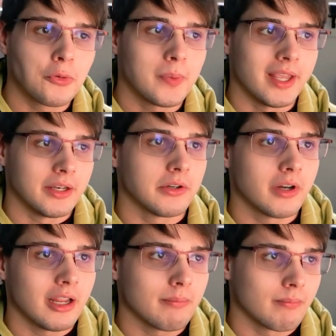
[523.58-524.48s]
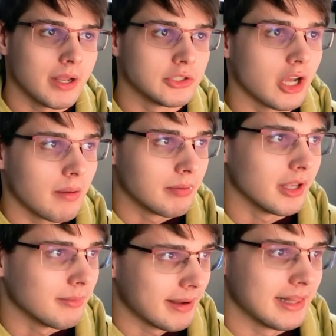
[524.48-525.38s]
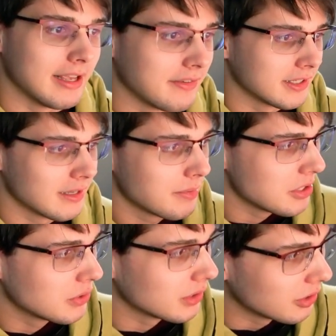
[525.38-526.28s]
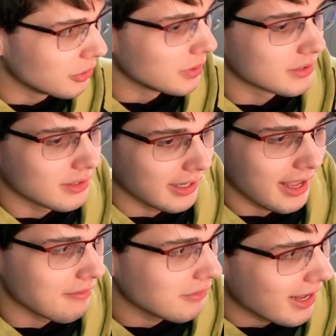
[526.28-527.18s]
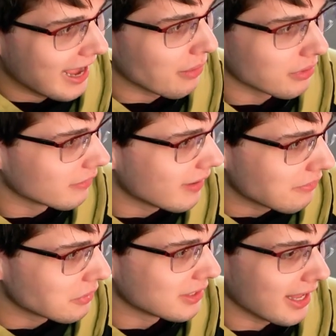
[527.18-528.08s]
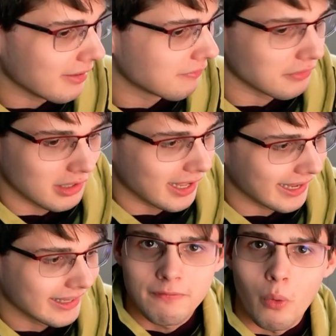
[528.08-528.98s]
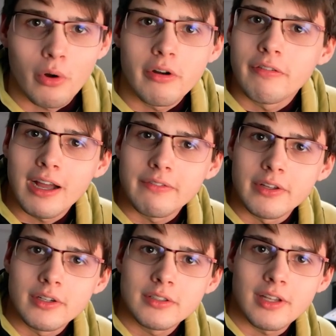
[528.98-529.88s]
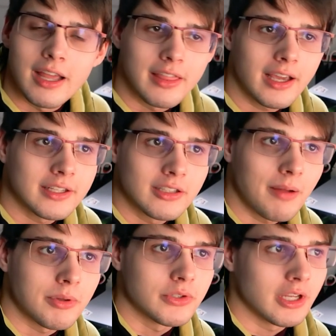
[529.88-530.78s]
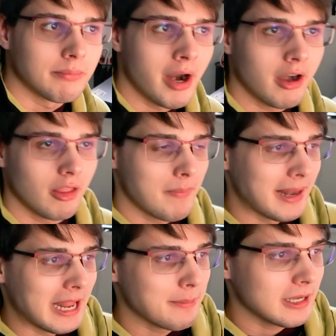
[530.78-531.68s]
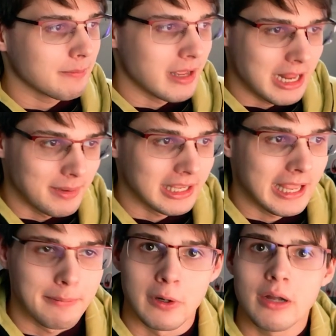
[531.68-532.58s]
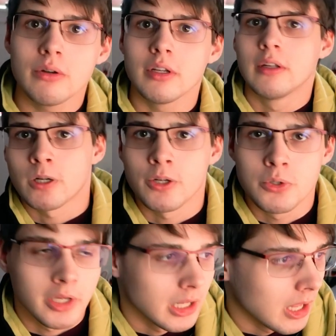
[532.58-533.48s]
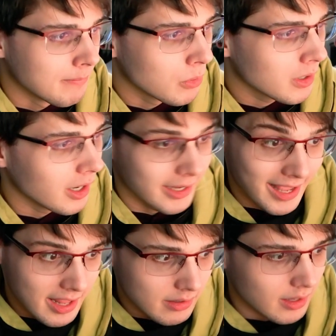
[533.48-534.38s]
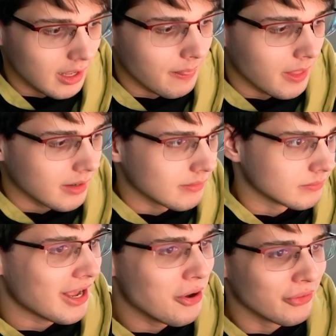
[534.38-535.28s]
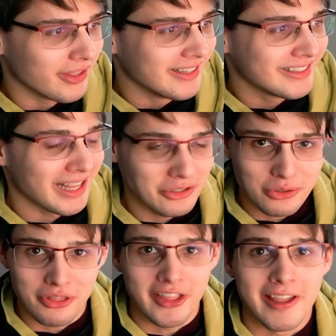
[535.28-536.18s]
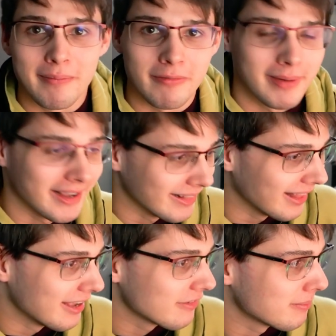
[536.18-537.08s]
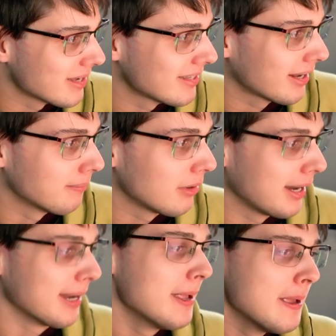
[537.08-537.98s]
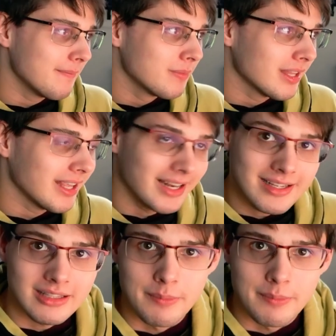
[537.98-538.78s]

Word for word: helps me integrate my job in my life because I've been using Todoist like every hour of every day for like 4 or 5 years. I think I stopped using it prior to the pandemic. Pandemic came around, started using it a lot more again, and then now the central theme of my life and my second brain. But it is